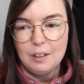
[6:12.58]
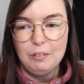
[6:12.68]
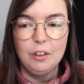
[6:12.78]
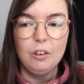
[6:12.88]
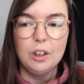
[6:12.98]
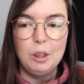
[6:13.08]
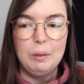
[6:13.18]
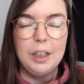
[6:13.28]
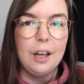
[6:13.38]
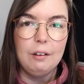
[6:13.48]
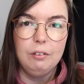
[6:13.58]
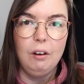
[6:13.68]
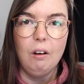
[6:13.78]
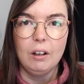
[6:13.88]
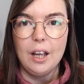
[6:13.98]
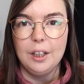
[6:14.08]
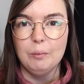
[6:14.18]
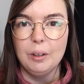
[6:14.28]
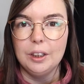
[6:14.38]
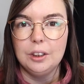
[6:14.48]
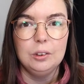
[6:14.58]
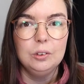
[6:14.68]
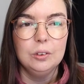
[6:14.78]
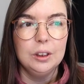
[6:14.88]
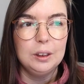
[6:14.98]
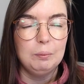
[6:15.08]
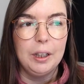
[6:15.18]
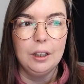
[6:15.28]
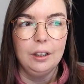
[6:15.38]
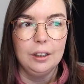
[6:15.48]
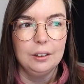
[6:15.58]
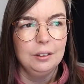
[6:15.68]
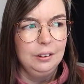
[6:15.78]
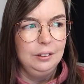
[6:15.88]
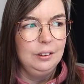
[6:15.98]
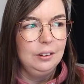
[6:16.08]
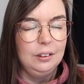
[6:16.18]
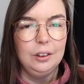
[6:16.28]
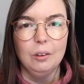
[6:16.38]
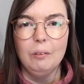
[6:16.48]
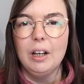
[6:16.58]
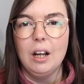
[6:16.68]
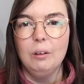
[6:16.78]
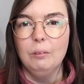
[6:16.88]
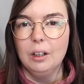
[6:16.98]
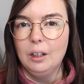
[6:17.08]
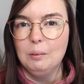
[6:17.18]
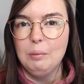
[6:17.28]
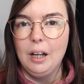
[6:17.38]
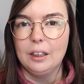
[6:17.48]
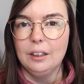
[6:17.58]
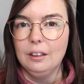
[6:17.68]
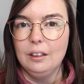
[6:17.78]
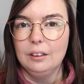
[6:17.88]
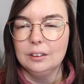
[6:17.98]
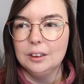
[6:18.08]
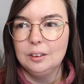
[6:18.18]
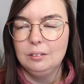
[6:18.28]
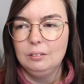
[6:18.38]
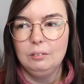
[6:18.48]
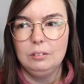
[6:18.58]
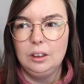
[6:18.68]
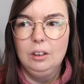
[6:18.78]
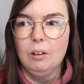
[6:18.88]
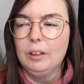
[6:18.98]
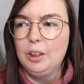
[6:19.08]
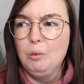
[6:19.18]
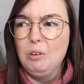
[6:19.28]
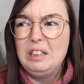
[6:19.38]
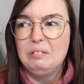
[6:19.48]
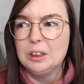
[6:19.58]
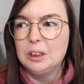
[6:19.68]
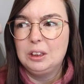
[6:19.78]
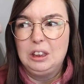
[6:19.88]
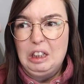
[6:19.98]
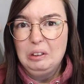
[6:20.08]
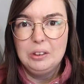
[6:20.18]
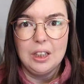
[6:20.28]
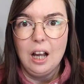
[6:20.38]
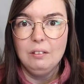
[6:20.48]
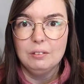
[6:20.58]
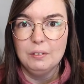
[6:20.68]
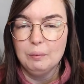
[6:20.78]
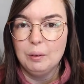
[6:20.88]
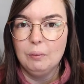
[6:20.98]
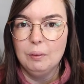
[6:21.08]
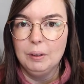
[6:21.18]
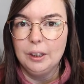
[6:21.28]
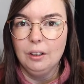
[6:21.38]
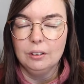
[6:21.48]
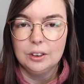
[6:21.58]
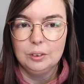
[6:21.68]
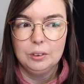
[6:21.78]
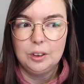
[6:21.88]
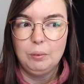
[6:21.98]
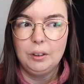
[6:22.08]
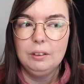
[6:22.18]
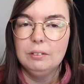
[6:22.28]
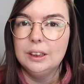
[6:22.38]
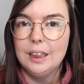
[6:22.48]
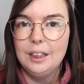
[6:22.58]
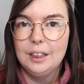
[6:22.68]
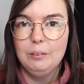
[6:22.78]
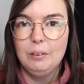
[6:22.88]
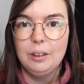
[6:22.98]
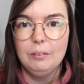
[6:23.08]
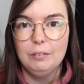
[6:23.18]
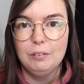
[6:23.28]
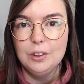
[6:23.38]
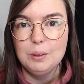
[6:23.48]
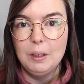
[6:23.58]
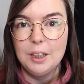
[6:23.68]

if you're not going to be there for long anyway you don't want to spend like you know an hour unpacking things you know and you won't even use half of it probably not so what's the point even taking it with you in the first